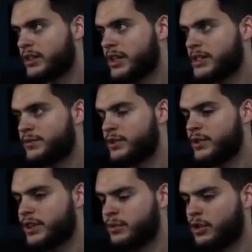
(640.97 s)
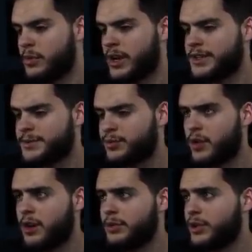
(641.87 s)
guys, if we do get the ball back, he's
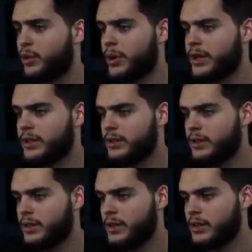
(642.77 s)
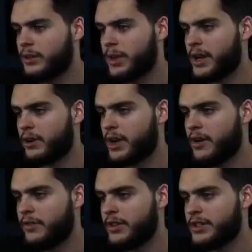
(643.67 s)
probably quitting, depending on how
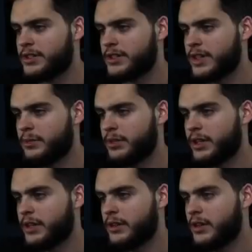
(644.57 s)
confident he is in his game plan.